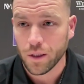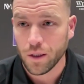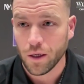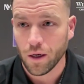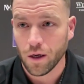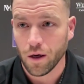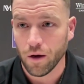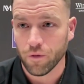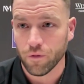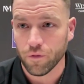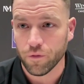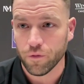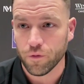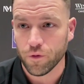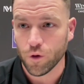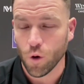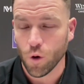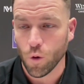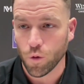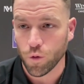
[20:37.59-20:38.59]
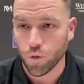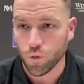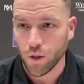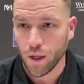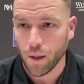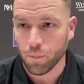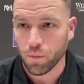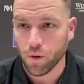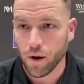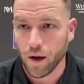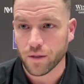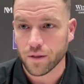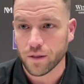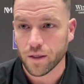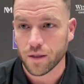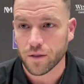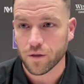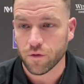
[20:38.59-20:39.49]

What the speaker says: of going through that process,